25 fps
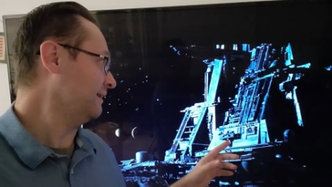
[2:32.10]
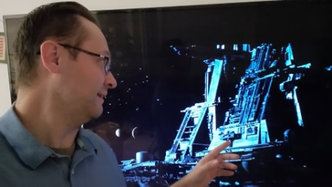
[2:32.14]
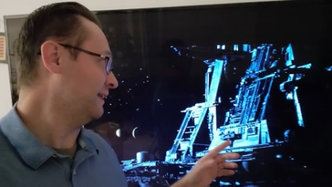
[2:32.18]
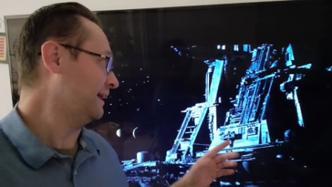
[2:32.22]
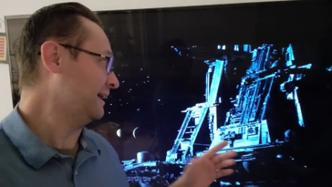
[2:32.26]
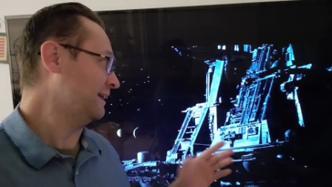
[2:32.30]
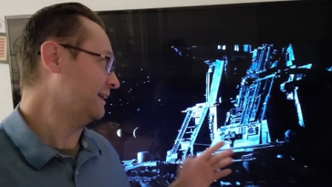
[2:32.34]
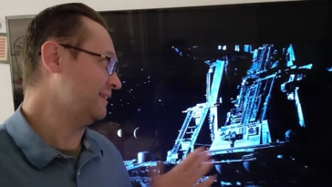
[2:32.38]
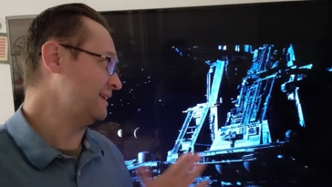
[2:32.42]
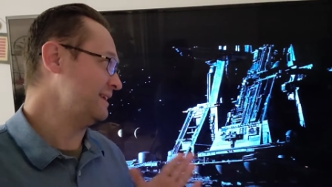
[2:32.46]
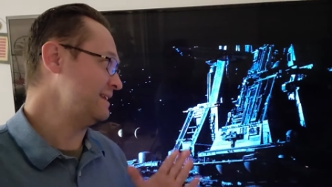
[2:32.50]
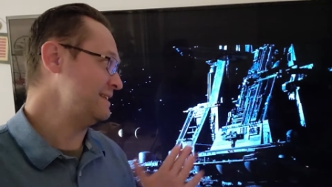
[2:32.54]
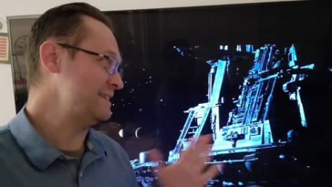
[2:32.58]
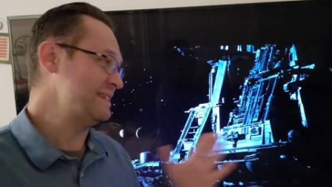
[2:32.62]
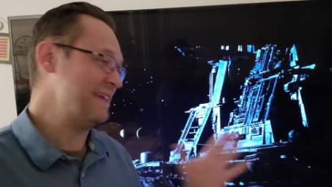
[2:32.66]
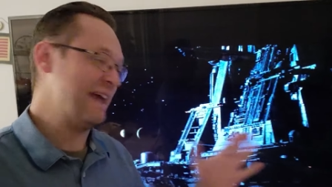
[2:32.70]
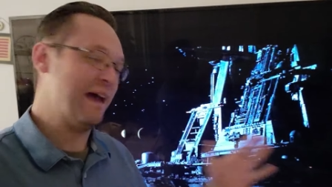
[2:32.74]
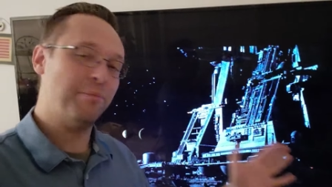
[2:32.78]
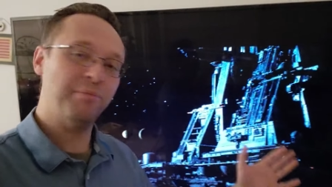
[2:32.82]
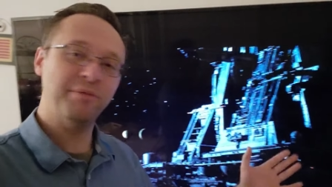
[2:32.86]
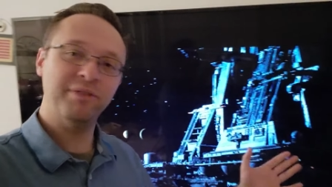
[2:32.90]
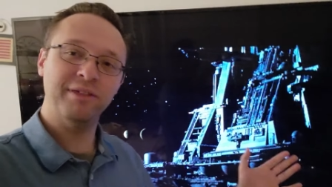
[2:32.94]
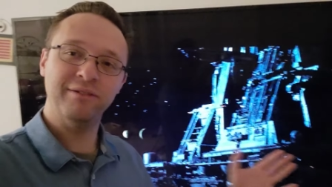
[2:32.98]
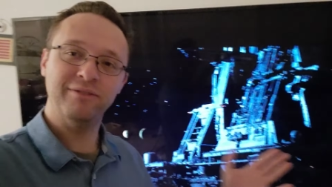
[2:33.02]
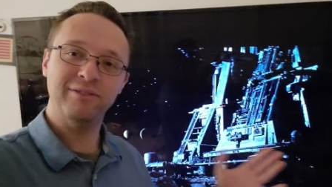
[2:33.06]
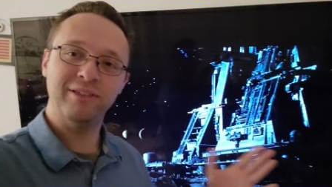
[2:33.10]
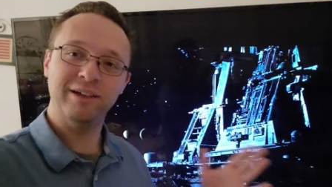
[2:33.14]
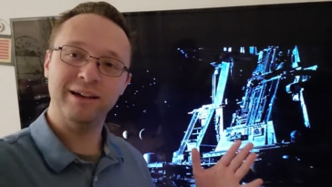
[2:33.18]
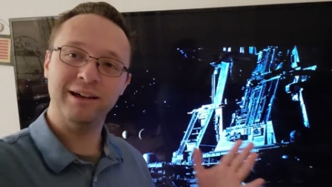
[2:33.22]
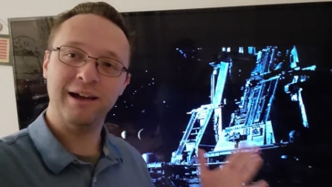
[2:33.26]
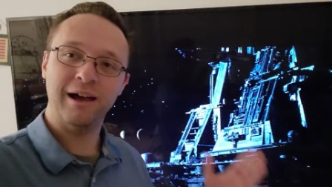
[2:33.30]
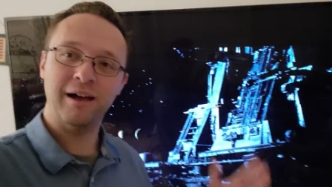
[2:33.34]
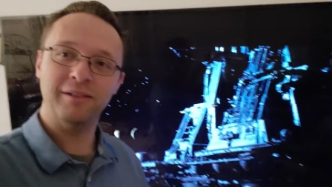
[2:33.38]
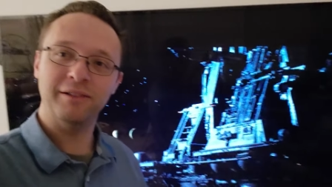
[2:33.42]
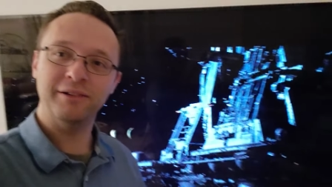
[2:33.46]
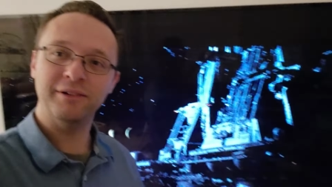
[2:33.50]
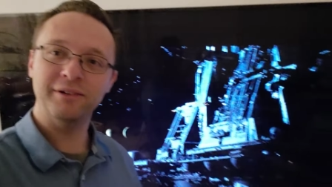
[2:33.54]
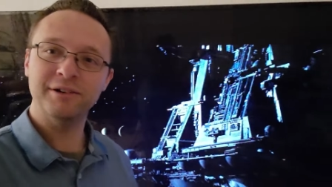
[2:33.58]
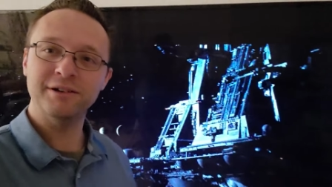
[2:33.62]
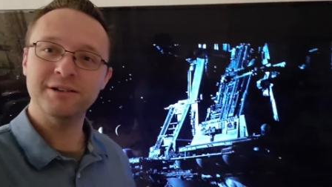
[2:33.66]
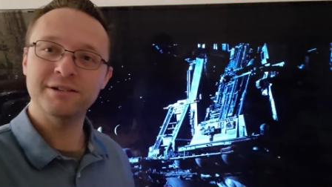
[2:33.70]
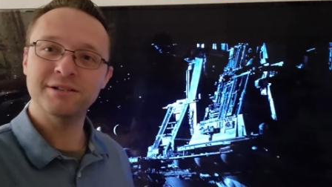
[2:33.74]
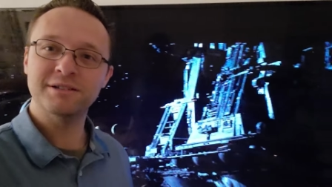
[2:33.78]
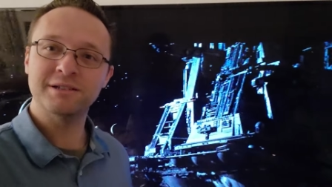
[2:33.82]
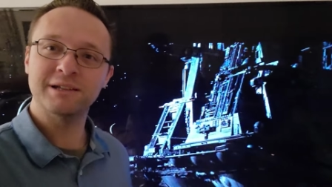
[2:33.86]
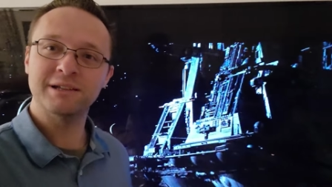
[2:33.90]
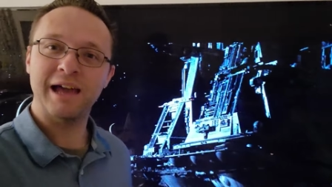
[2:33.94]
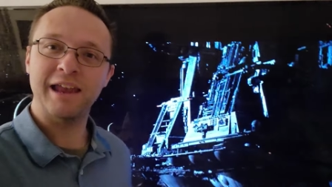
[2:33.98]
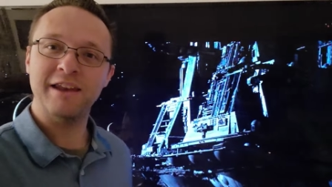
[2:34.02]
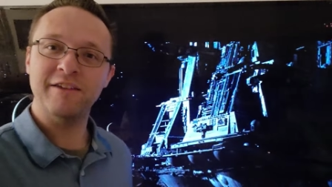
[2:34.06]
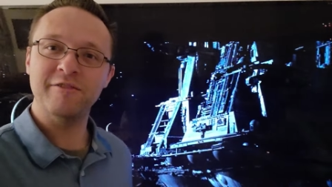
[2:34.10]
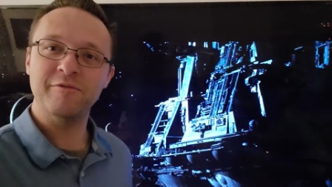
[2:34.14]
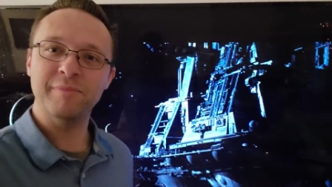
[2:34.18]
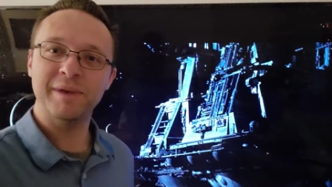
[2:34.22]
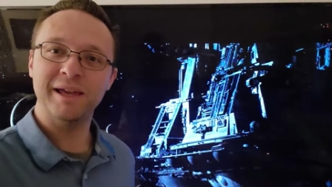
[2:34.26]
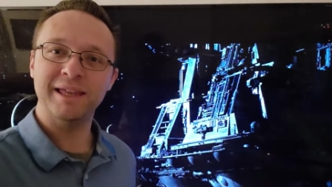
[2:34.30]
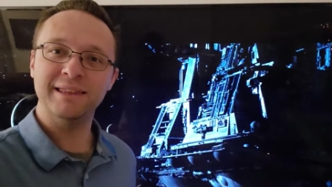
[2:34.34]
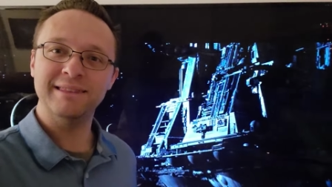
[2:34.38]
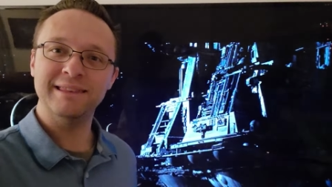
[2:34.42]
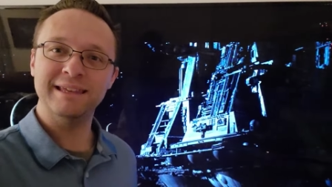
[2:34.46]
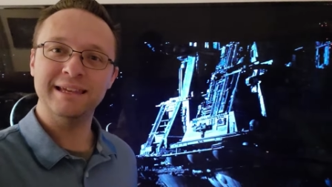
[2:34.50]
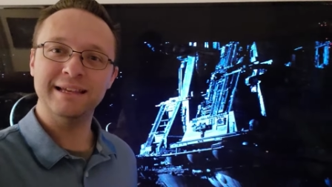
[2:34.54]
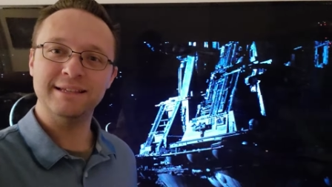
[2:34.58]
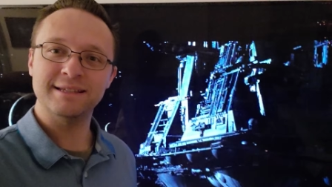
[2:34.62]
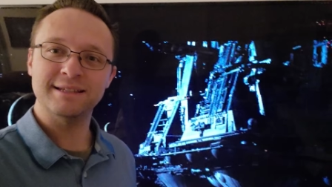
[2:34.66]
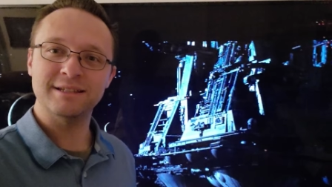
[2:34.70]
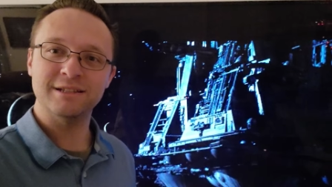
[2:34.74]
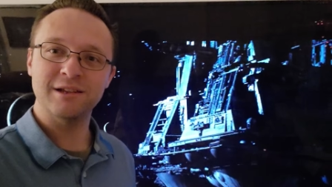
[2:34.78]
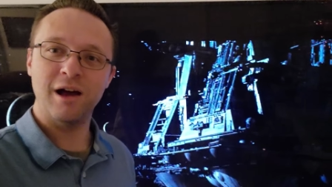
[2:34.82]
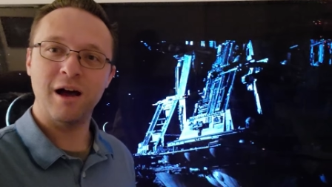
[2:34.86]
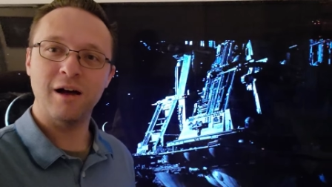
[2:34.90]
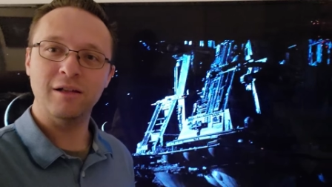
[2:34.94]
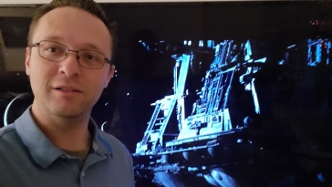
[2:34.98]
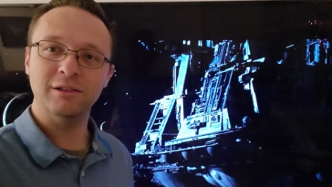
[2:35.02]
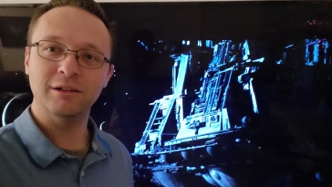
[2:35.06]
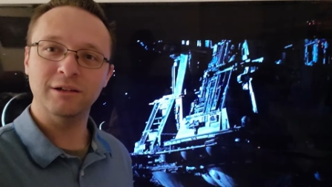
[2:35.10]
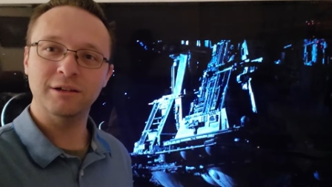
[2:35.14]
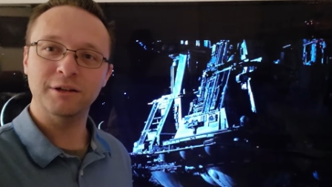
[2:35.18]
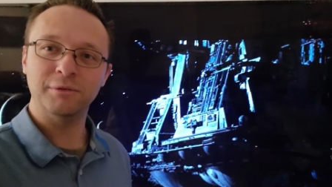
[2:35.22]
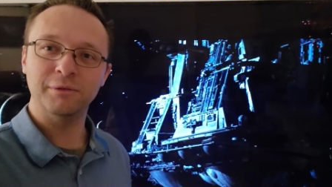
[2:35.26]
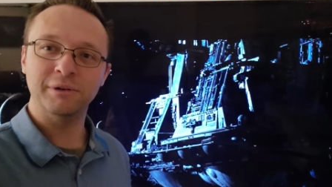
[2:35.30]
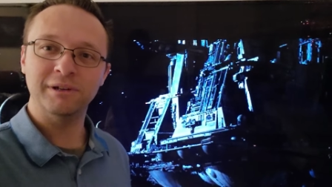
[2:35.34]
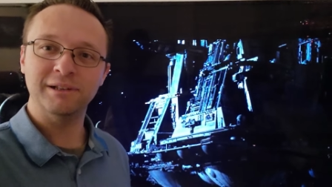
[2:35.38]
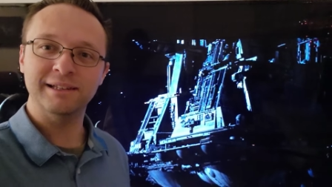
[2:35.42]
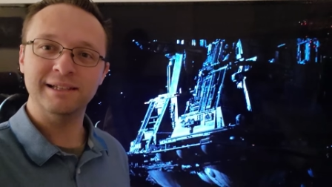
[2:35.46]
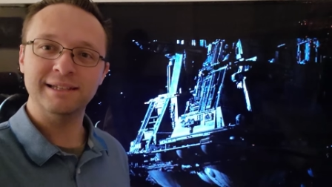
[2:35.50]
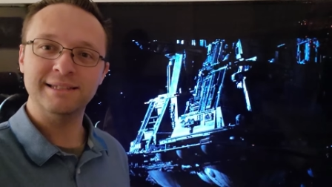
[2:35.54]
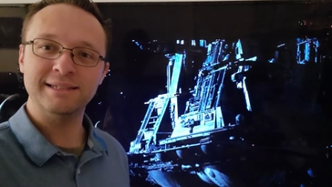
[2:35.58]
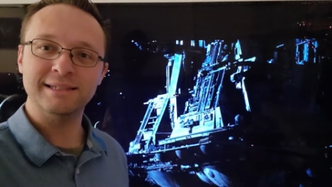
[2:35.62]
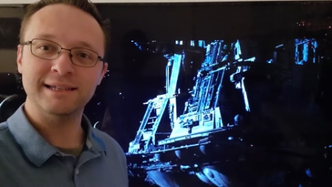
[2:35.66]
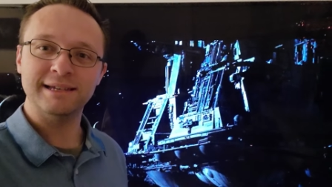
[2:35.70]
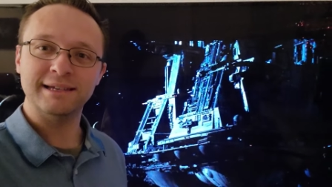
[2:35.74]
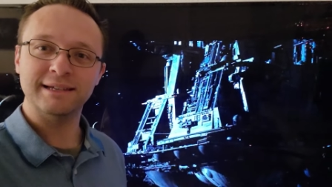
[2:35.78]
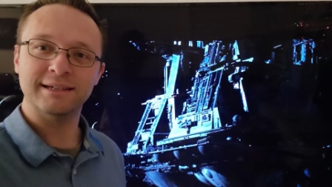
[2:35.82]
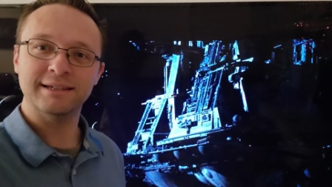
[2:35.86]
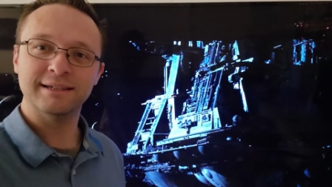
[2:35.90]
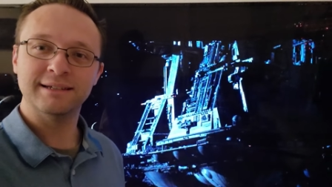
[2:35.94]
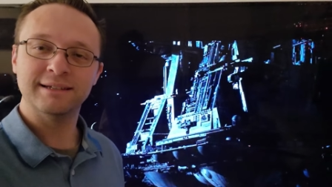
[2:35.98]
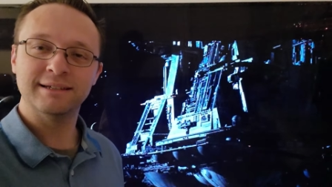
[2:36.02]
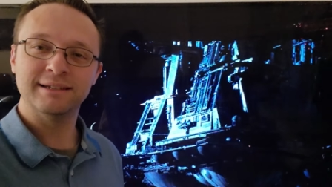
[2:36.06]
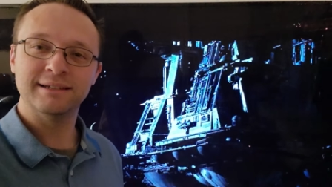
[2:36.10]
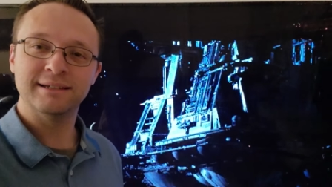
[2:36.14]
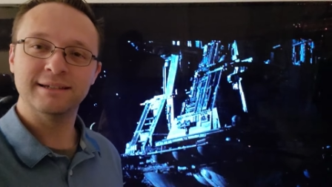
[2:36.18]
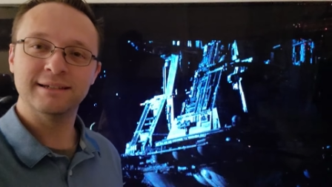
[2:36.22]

like the depth of the colors kind of made things not look realistic.